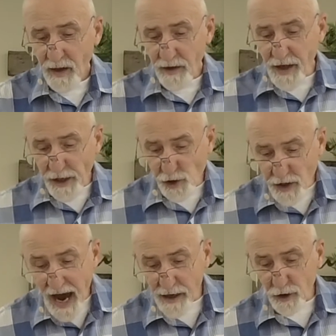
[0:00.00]
they
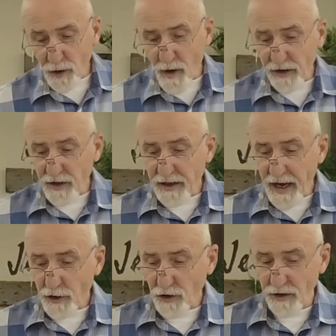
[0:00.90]
scattered among the
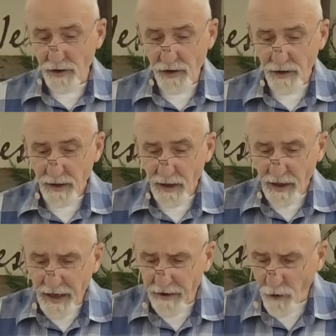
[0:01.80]
nations
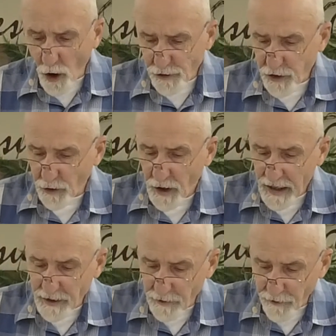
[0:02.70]
they have also
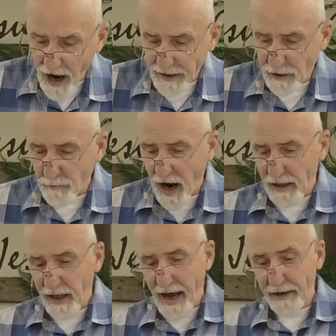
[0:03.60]
divided my
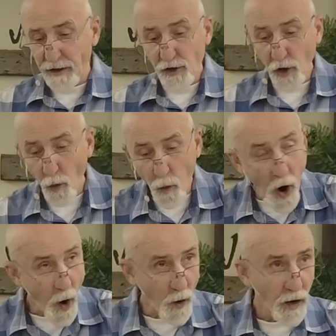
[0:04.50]
land. And so,
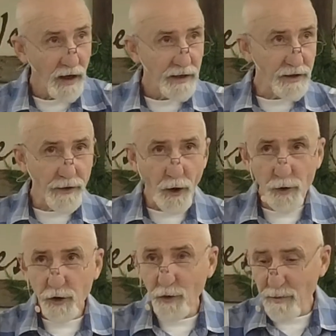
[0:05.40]
woe to
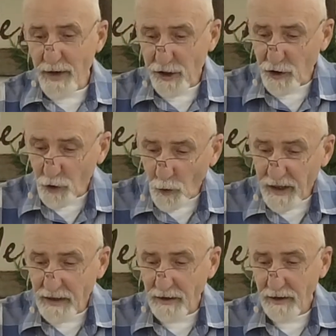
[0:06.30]
those who
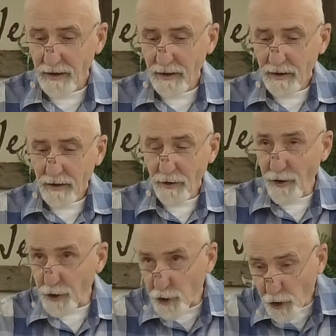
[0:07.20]
mistreat
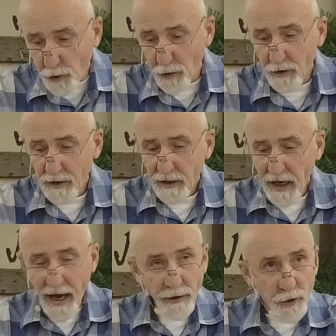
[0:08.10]
the Jew
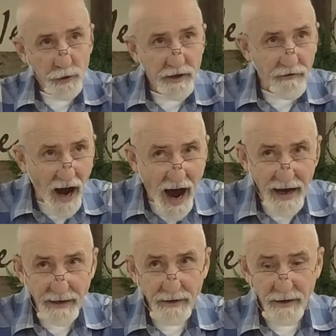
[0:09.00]
and who
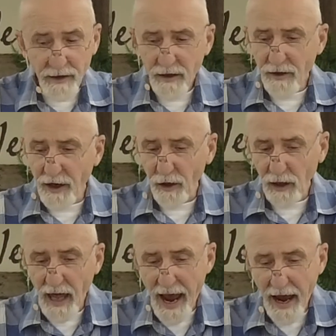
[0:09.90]
divide their
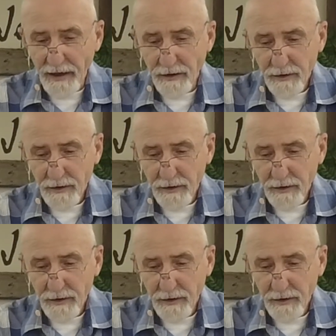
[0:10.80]
land.